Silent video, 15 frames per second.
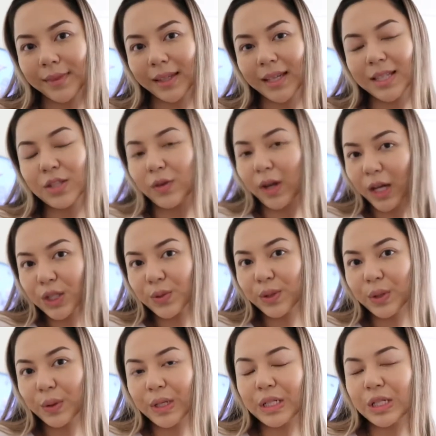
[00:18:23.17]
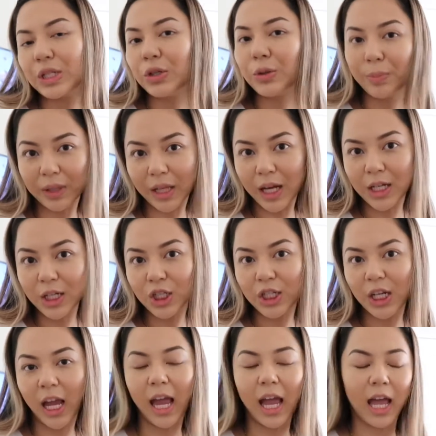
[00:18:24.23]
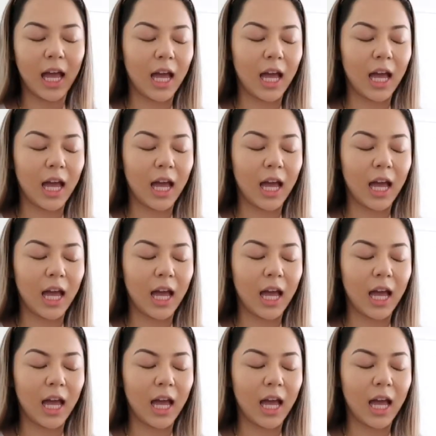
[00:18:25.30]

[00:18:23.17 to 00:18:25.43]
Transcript: so next we're going to do blush, and